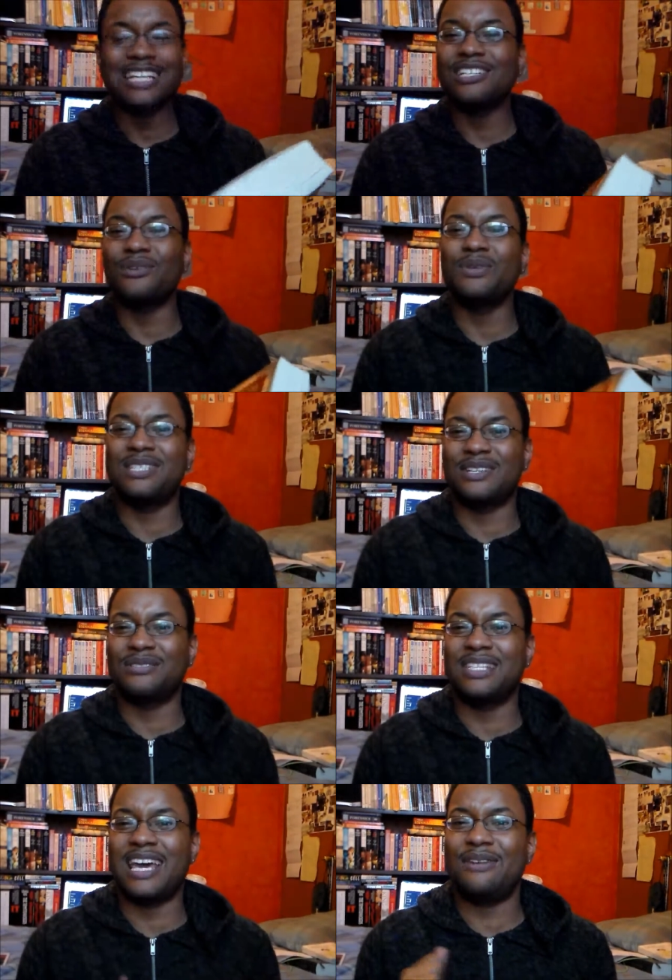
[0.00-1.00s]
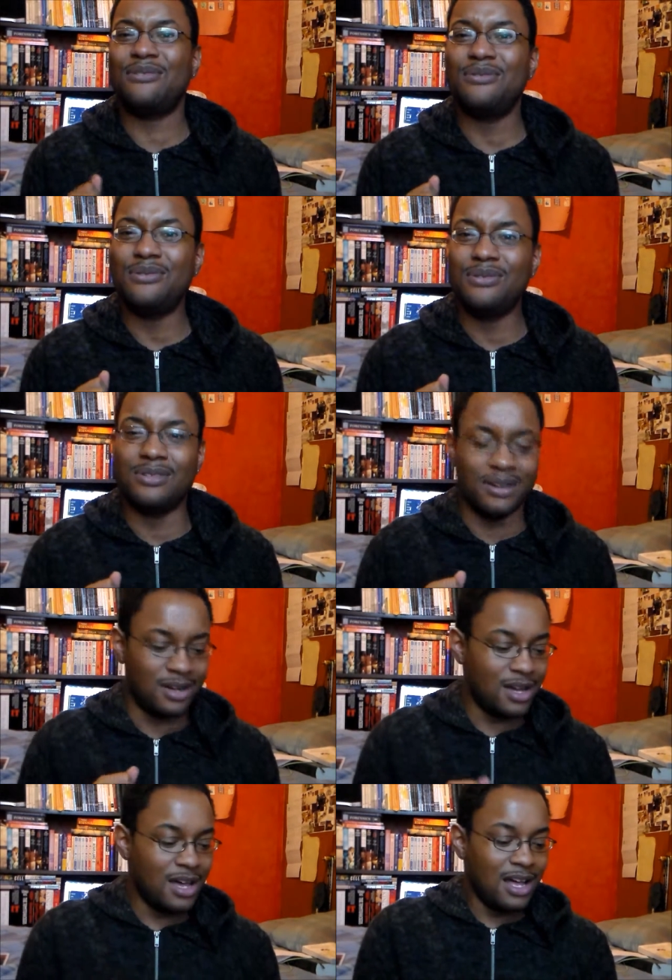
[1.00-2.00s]
I should have researched that. Ooh,
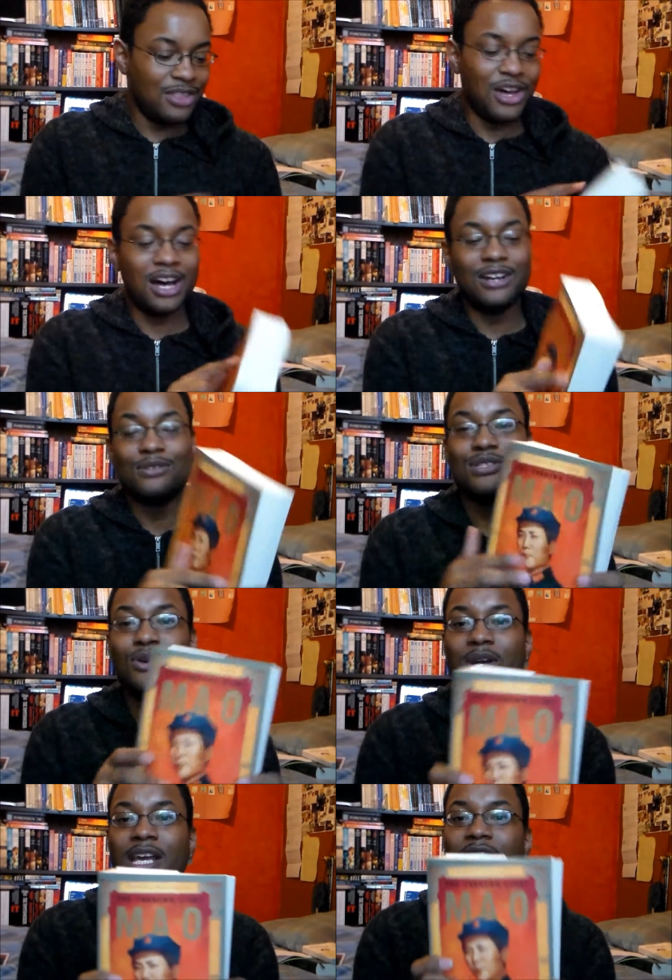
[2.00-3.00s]
the unknown story.